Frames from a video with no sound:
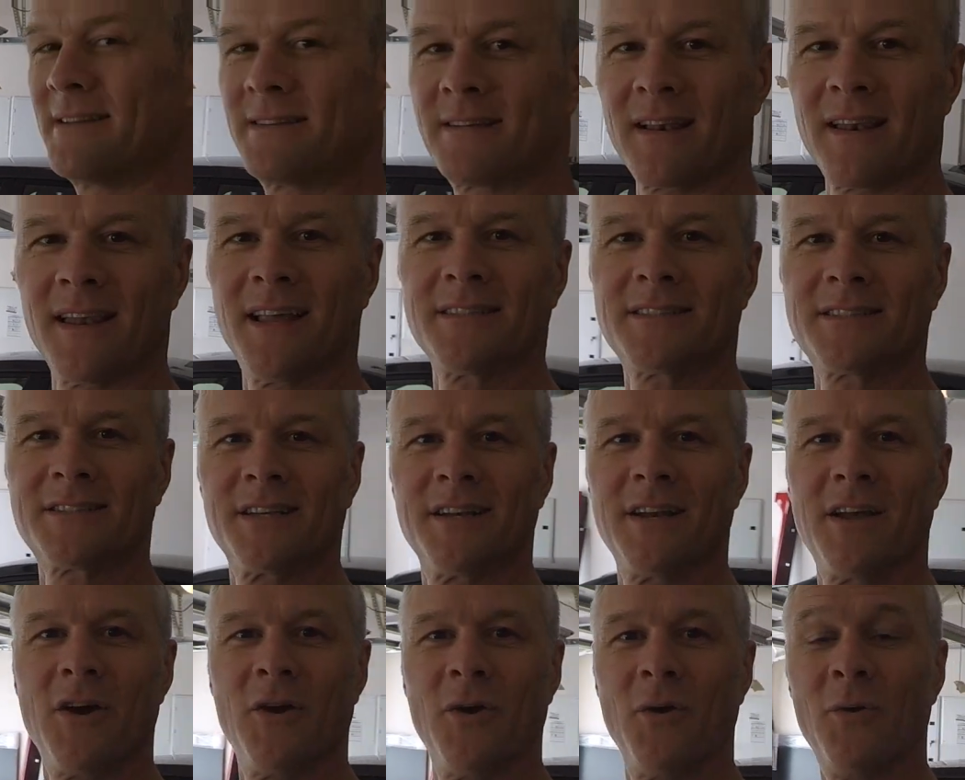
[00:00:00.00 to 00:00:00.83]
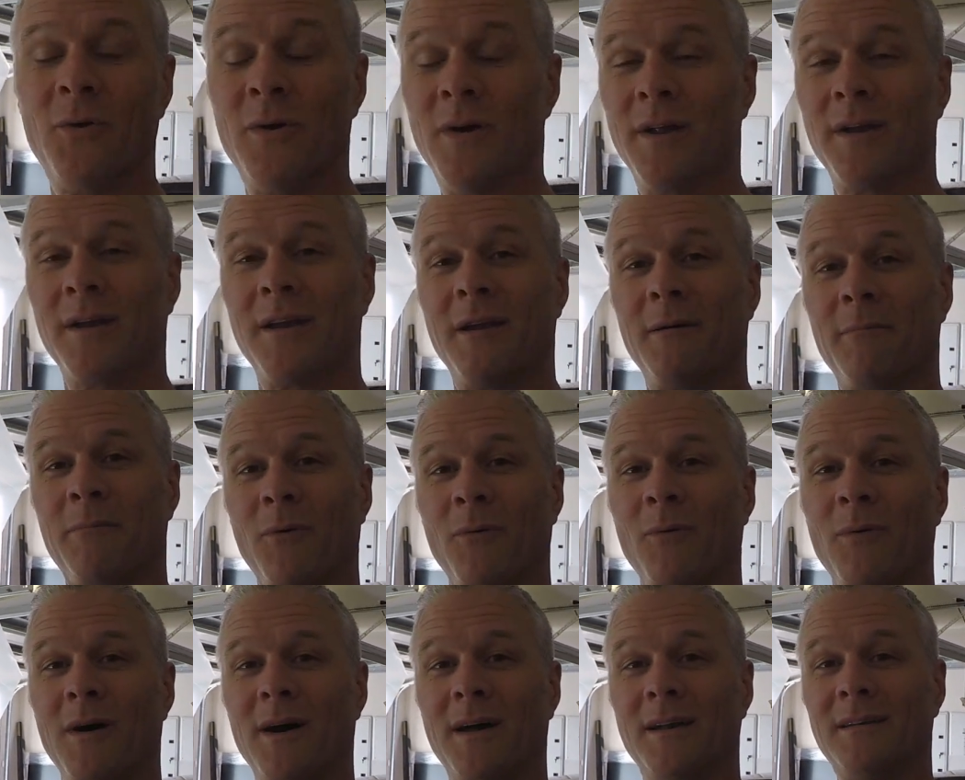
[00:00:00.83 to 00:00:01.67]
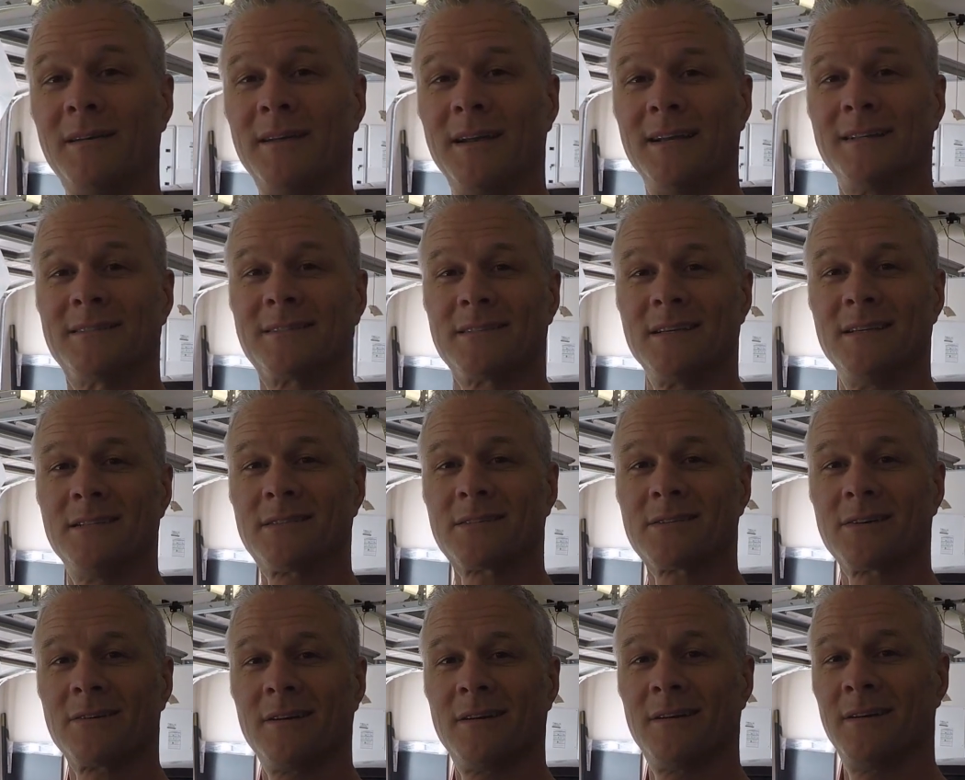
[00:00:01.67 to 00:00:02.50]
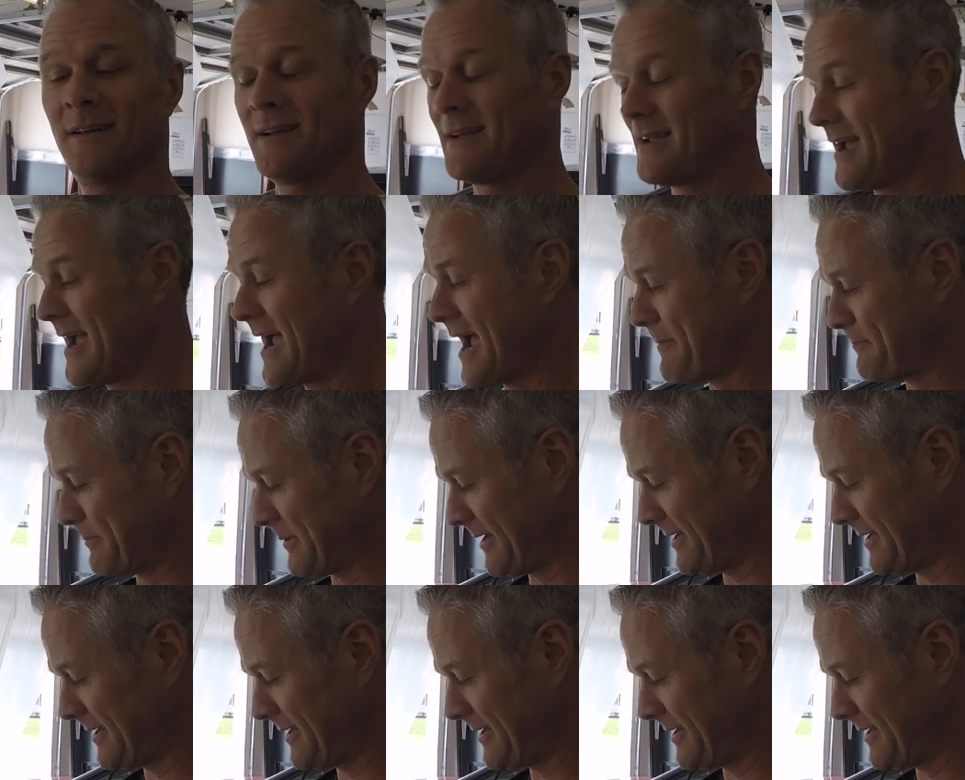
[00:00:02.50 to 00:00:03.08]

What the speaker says: to let you know, number one, it's Easter. Happy